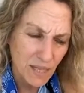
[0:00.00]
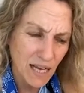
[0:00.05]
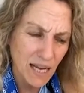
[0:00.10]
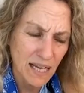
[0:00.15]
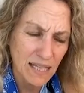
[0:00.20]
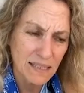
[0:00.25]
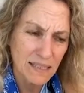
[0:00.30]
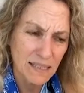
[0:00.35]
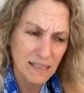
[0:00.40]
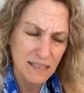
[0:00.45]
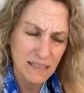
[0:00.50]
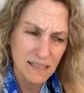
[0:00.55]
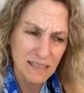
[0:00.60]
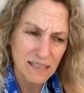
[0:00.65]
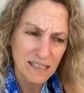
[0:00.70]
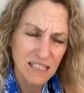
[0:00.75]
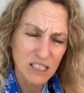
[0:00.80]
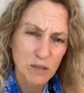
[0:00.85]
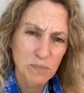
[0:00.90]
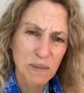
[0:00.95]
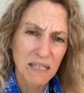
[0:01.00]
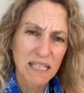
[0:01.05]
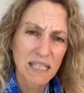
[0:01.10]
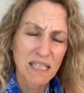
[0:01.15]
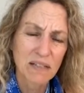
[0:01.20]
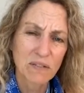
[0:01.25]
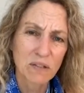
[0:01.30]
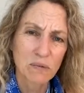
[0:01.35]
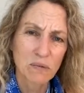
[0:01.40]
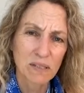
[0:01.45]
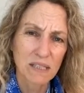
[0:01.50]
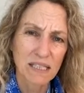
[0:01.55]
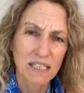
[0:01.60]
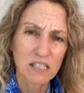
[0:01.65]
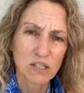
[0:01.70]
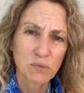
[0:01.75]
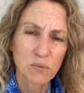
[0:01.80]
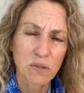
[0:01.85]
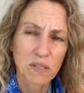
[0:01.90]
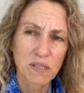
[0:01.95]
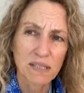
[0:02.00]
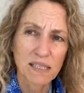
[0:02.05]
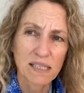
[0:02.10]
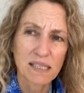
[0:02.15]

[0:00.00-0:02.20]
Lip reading: And speaking of the release word,